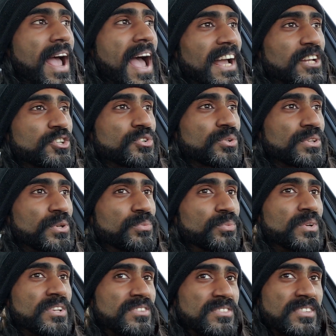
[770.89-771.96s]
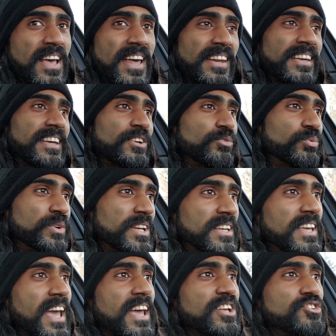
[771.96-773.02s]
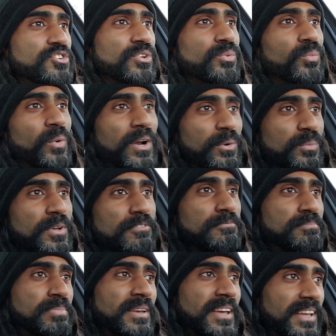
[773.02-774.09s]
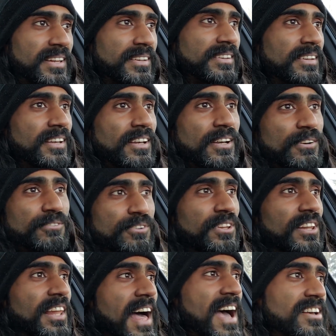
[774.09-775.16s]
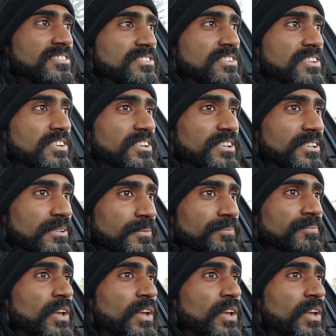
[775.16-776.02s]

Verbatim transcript: actually resetting and regaging where we've been for the last year,